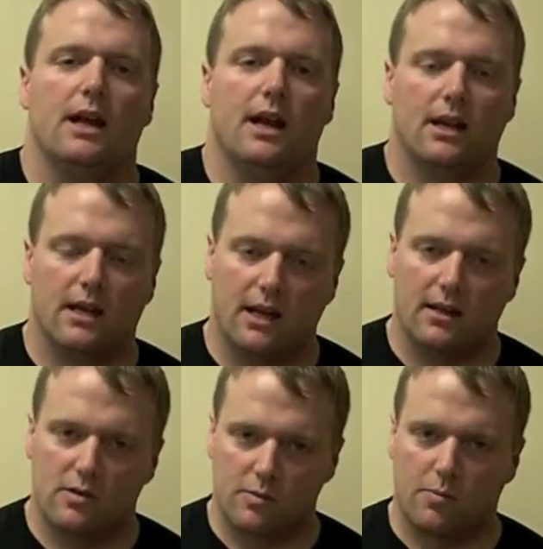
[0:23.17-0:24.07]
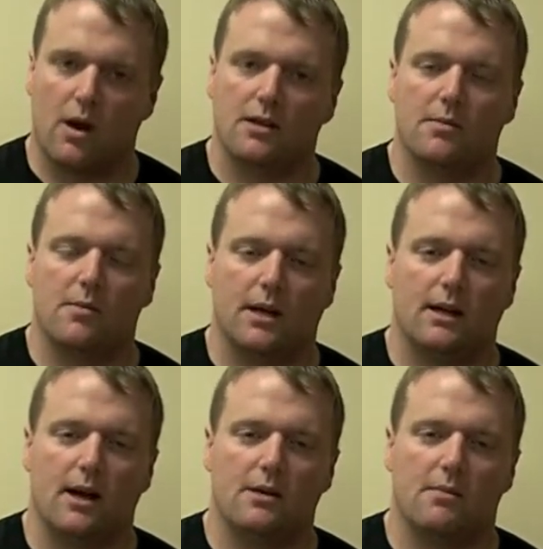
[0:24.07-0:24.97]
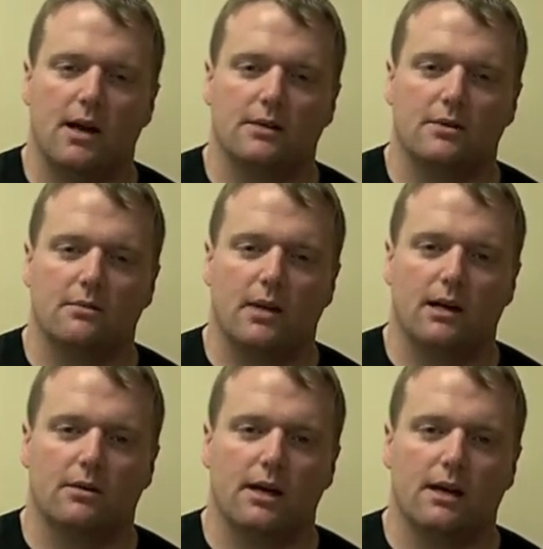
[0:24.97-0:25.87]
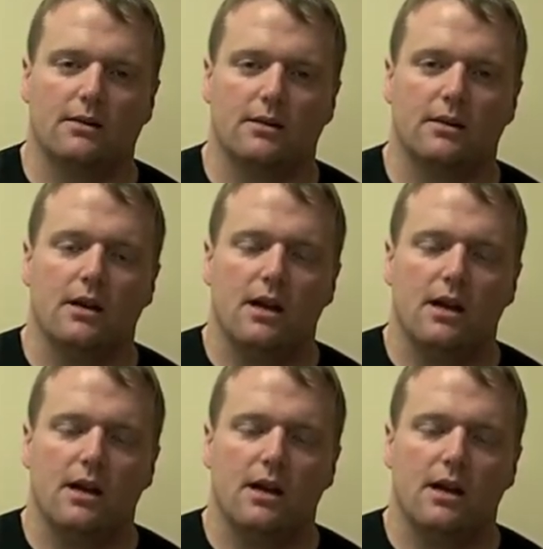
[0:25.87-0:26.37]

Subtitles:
And again, this was brought to me by Dr. Michael Yessis.